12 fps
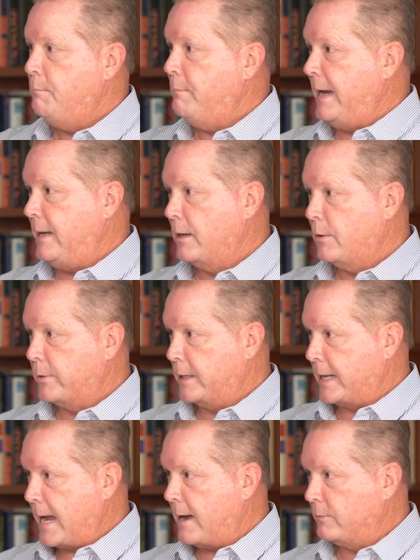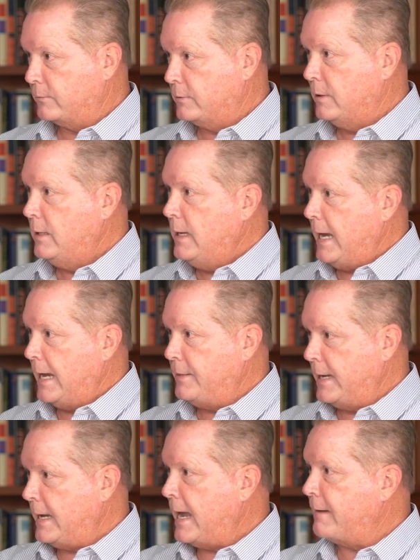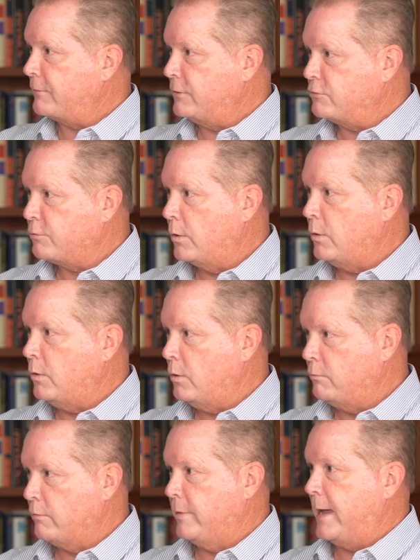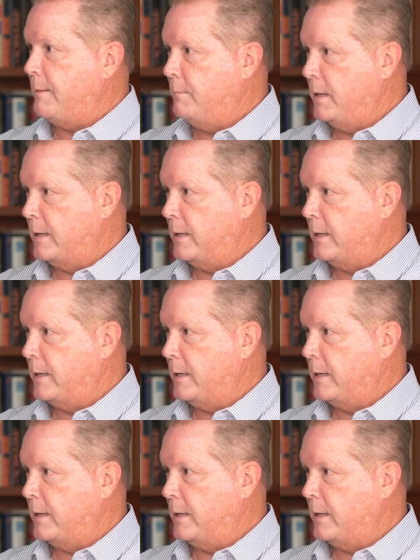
may loan it out, and they have control over that